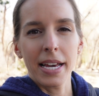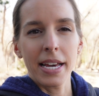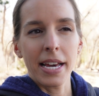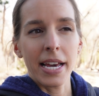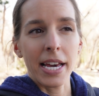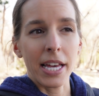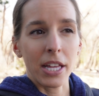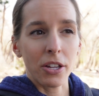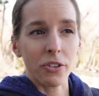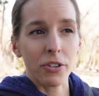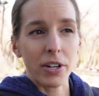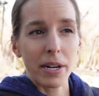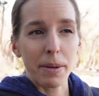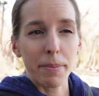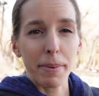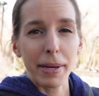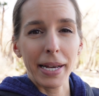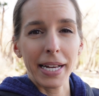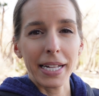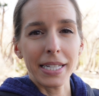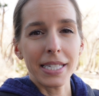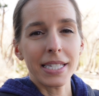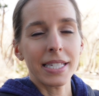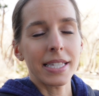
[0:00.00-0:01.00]
hill
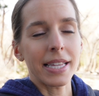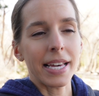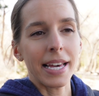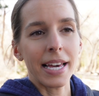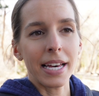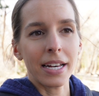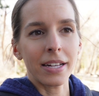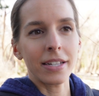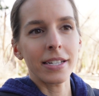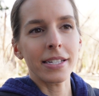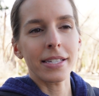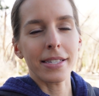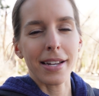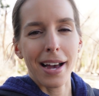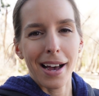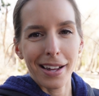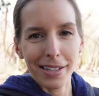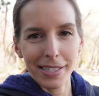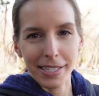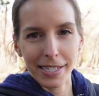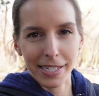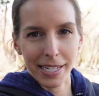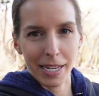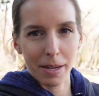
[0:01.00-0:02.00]
repeats. The hill is
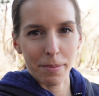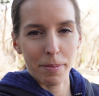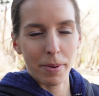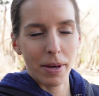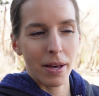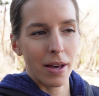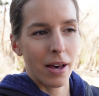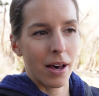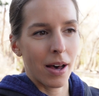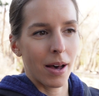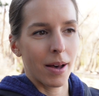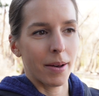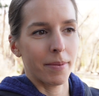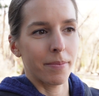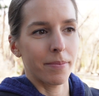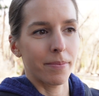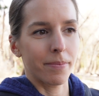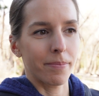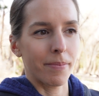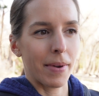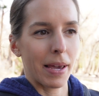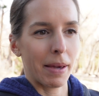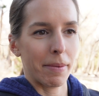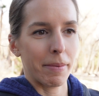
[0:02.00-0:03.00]
not steep,
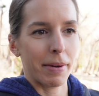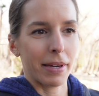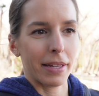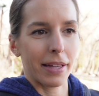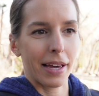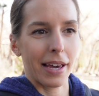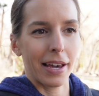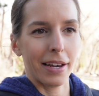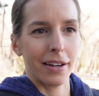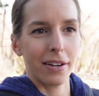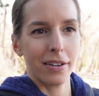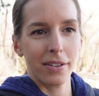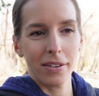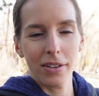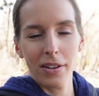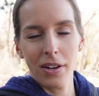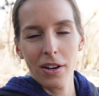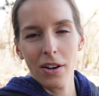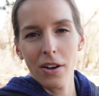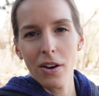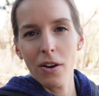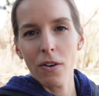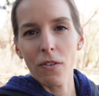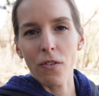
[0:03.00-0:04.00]
maybe like
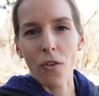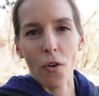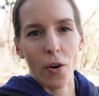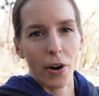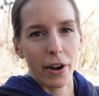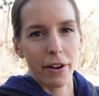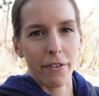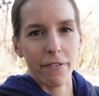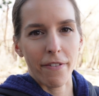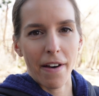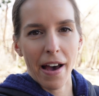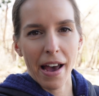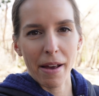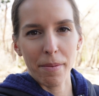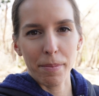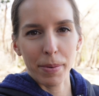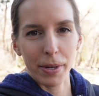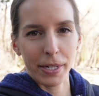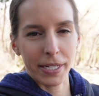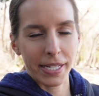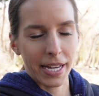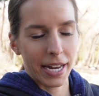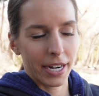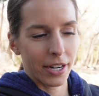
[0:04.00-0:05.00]
4 to
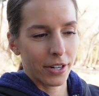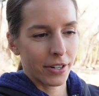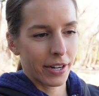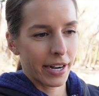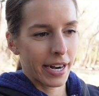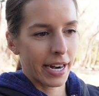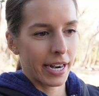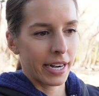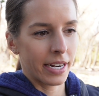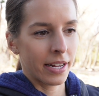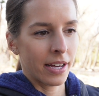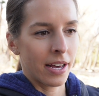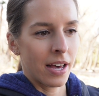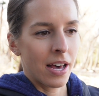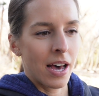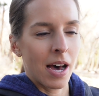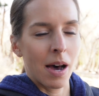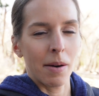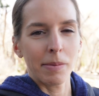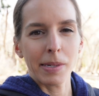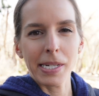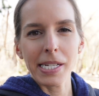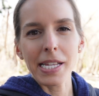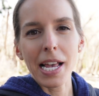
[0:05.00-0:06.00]
5% grade.
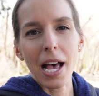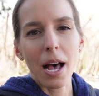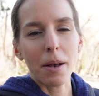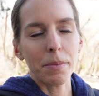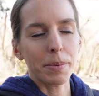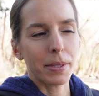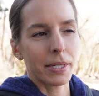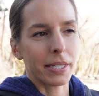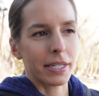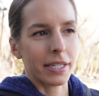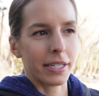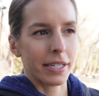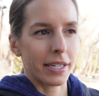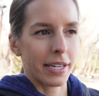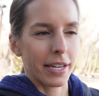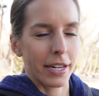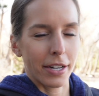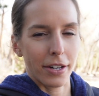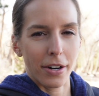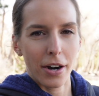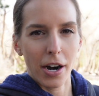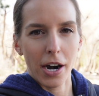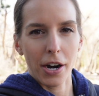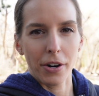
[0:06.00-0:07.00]
Just helps get
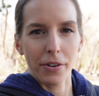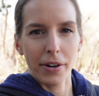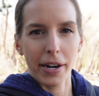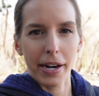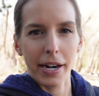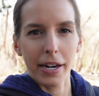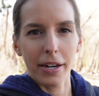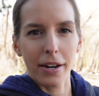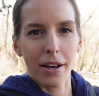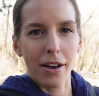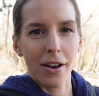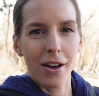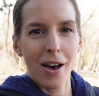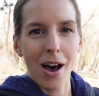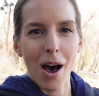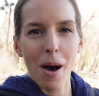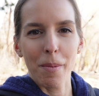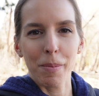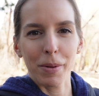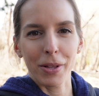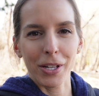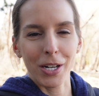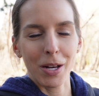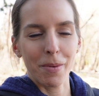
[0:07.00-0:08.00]
your heart rate
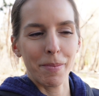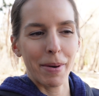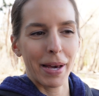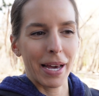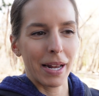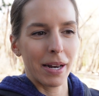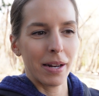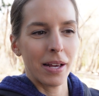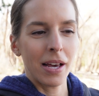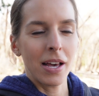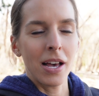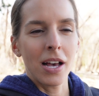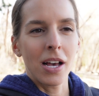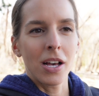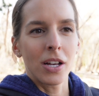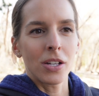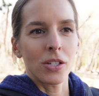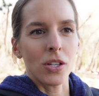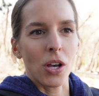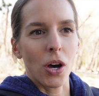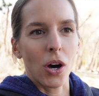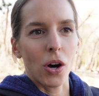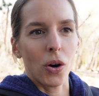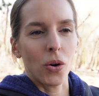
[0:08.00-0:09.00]
up a little bit.
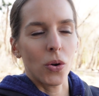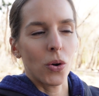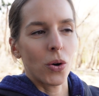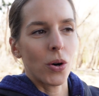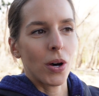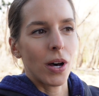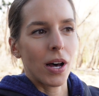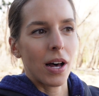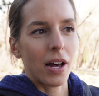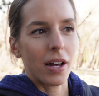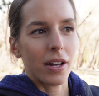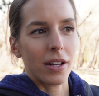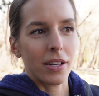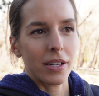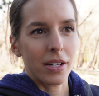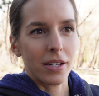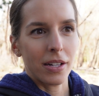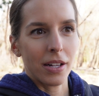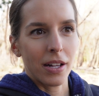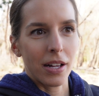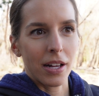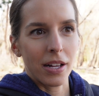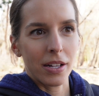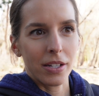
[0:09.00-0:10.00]
So
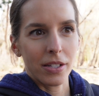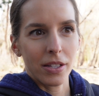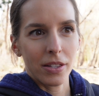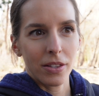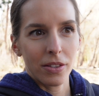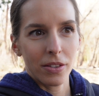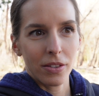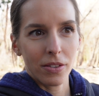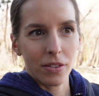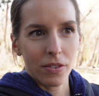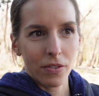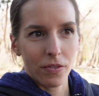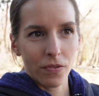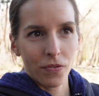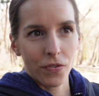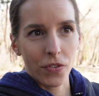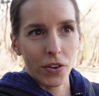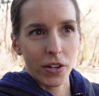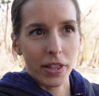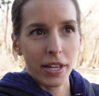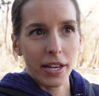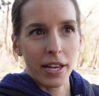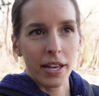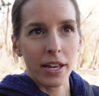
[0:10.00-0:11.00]

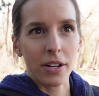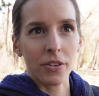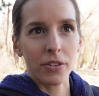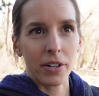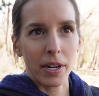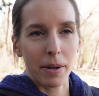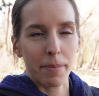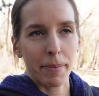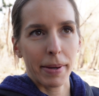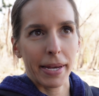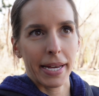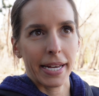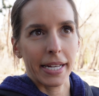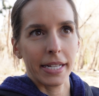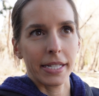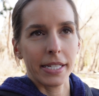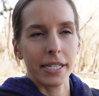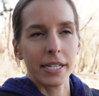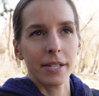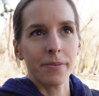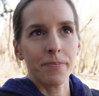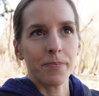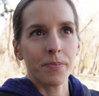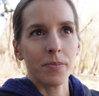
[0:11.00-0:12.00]
for the hill
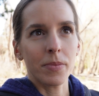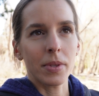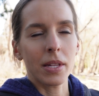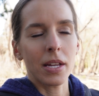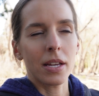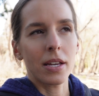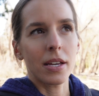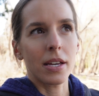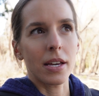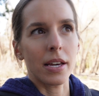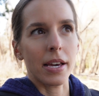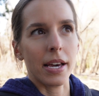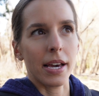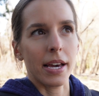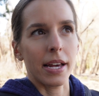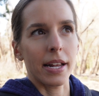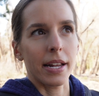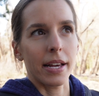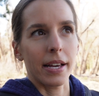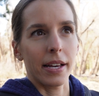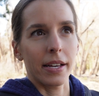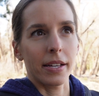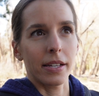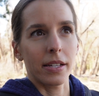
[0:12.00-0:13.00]
repeats,
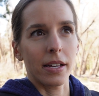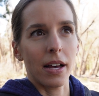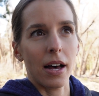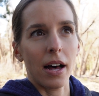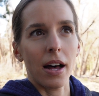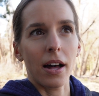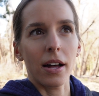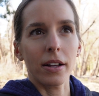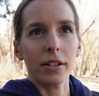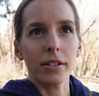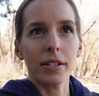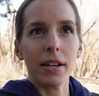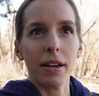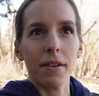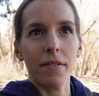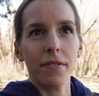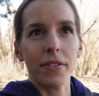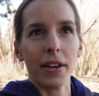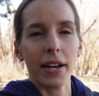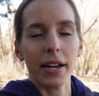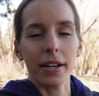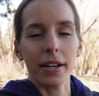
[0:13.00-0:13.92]
I'll give